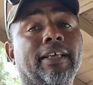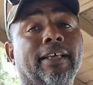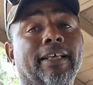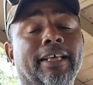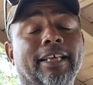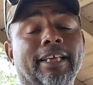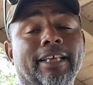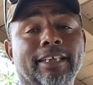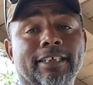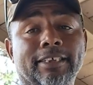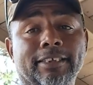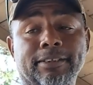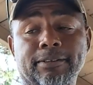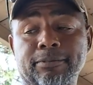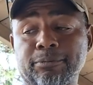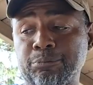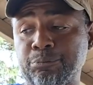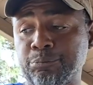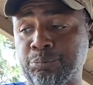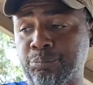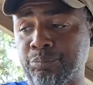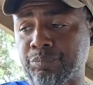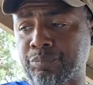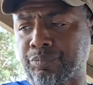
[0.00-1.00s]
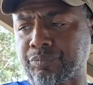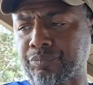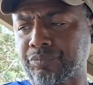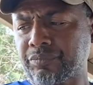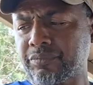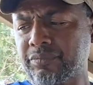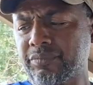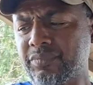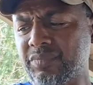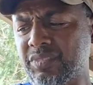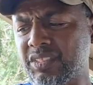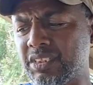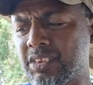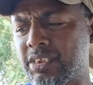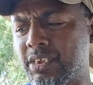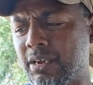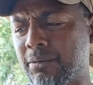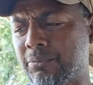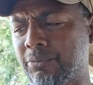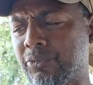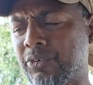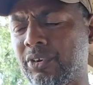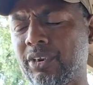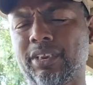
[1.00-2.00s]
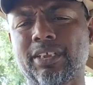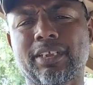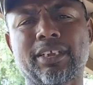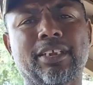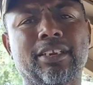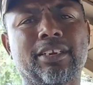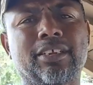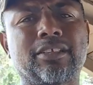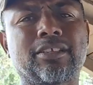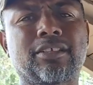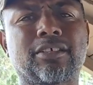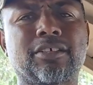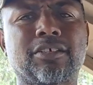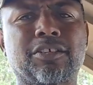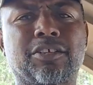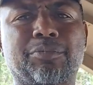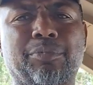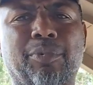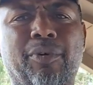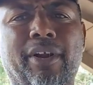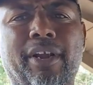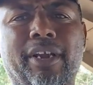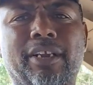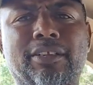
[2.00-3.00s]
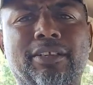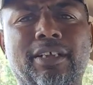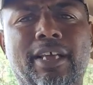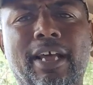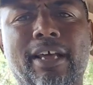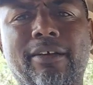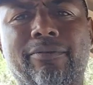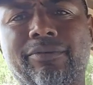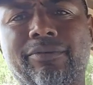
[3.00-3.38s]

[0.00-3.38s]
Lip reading: And I'm really getting into springtime